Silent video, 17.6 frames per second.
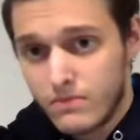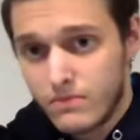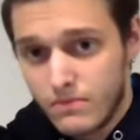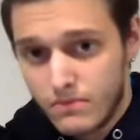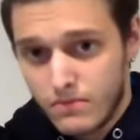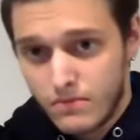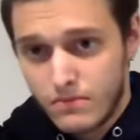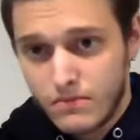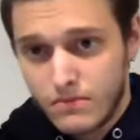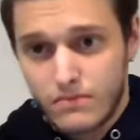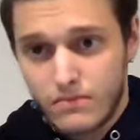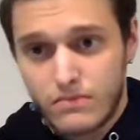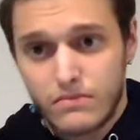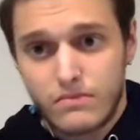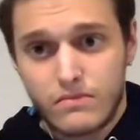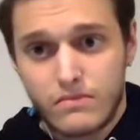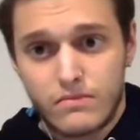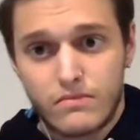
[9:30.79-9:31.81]

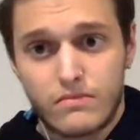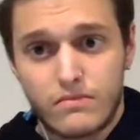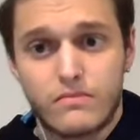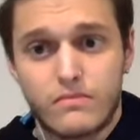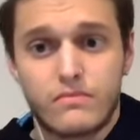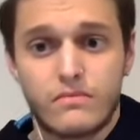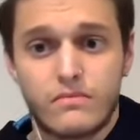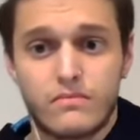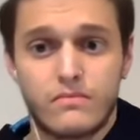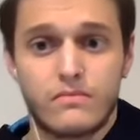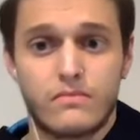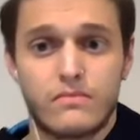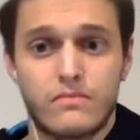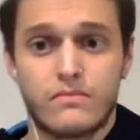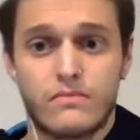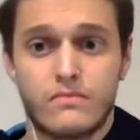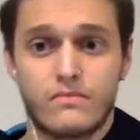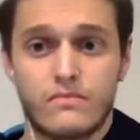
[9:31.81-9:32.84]

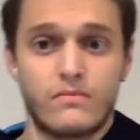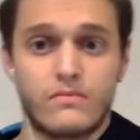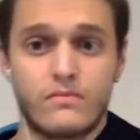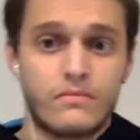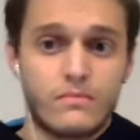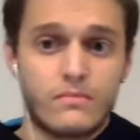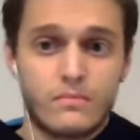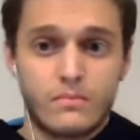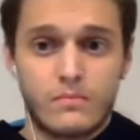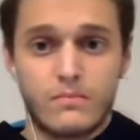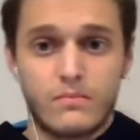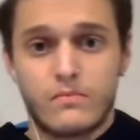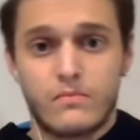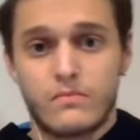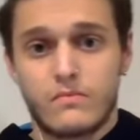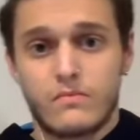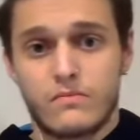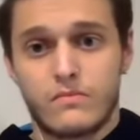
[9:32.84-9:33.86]

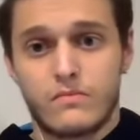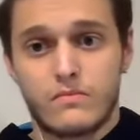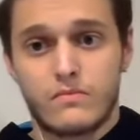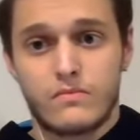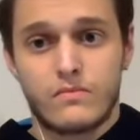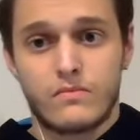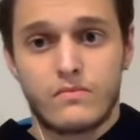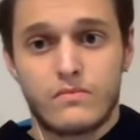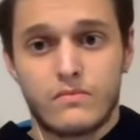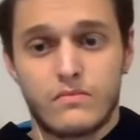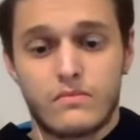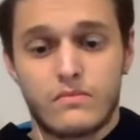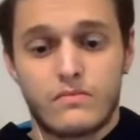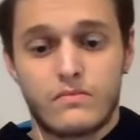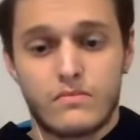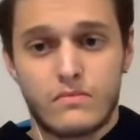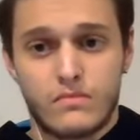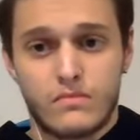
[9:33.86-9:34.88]

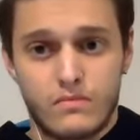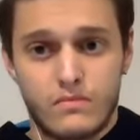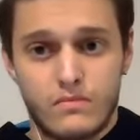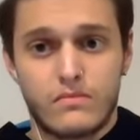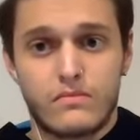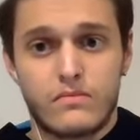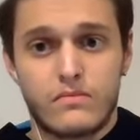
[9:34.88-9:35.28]
No words are spoken by the person on screen.